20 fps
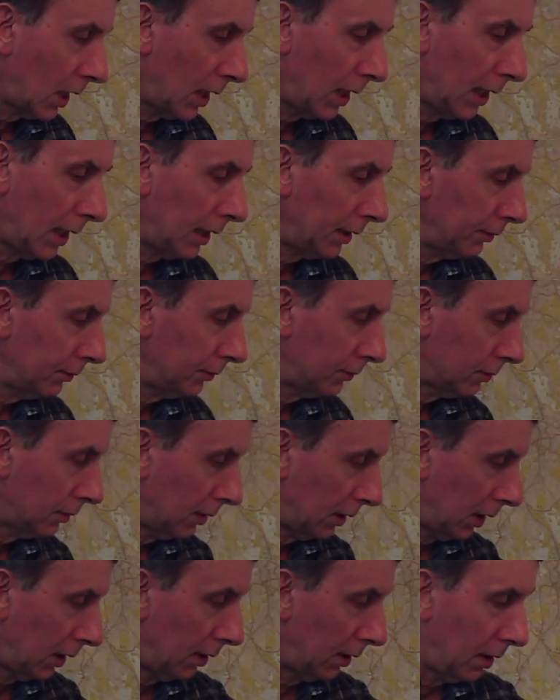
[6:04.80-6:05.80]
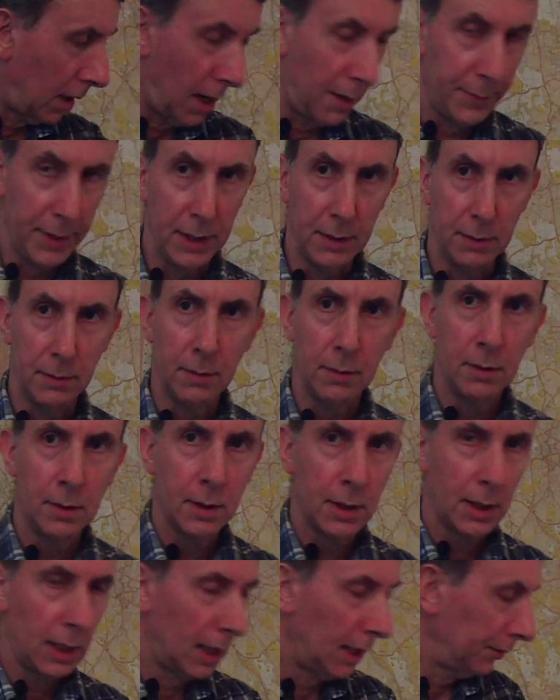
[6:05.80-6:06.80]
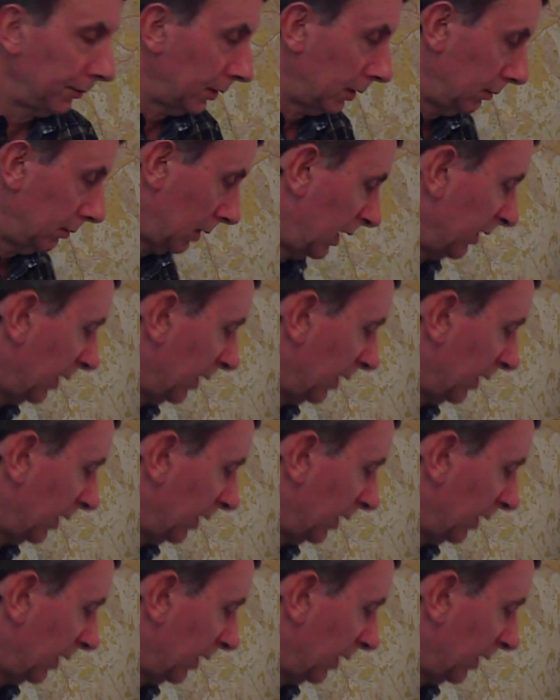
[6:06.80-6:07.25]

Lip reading: And I mean, and